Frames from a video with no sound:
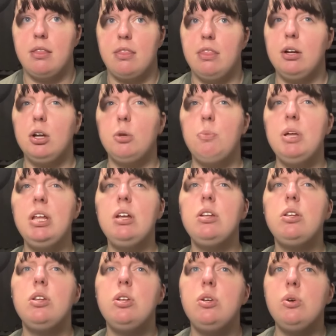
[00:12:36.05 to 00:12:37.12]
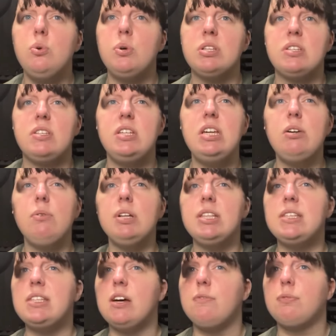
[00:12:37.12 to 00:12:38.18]
There had been a new secret
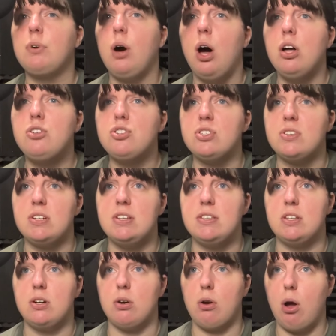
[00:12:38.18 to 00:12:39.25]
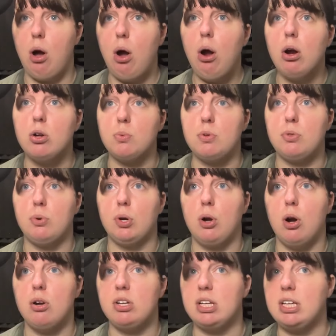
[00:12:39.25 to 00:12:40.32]
self-consciousness in her heart with
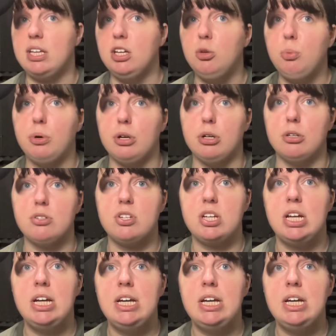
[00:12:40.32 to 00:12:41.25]
regard to Gilbert,